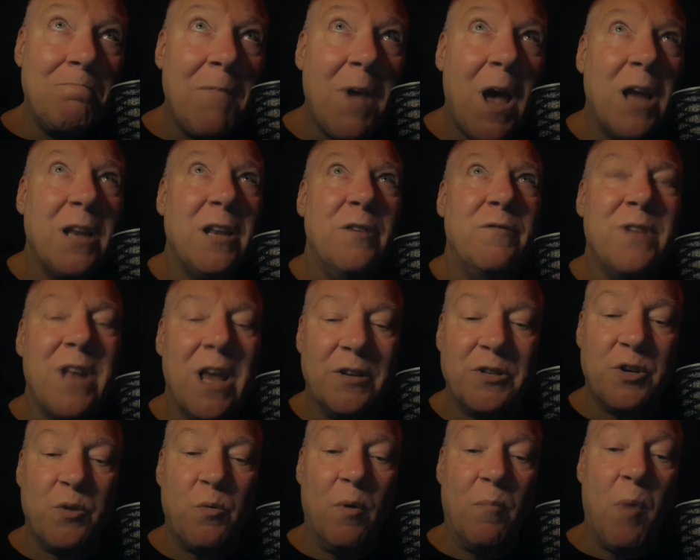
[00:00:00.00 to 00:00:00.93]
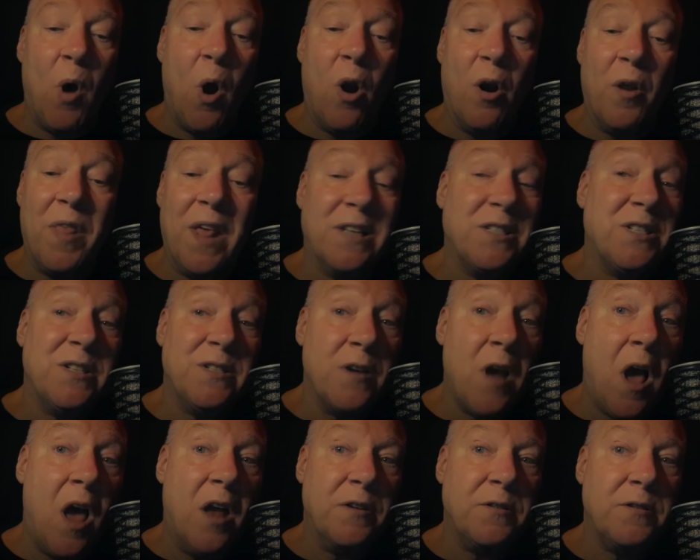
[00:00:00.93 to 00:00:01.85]
I live next to a bar that's
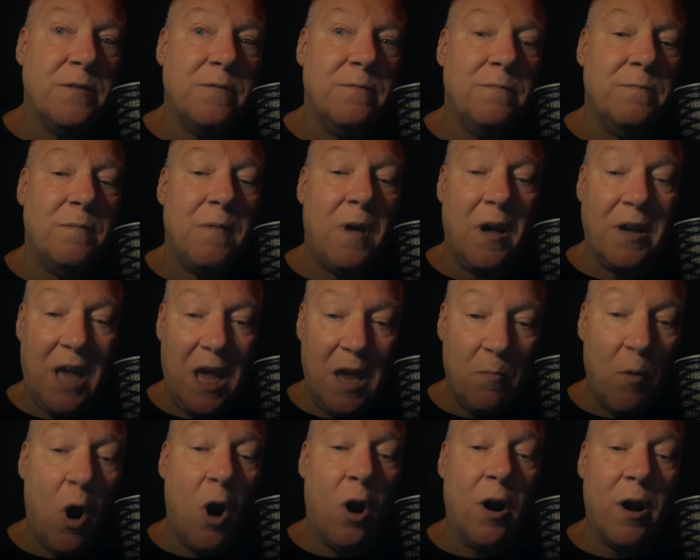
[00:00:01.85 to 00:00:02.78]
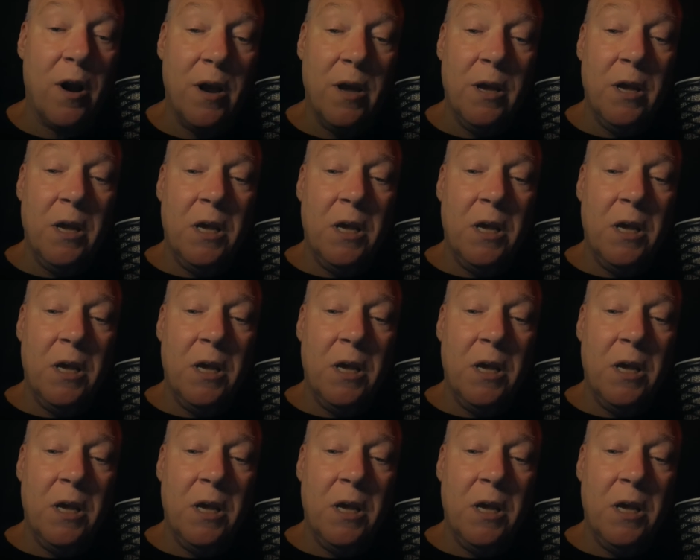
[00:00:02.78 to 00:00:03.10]
not a gay bar.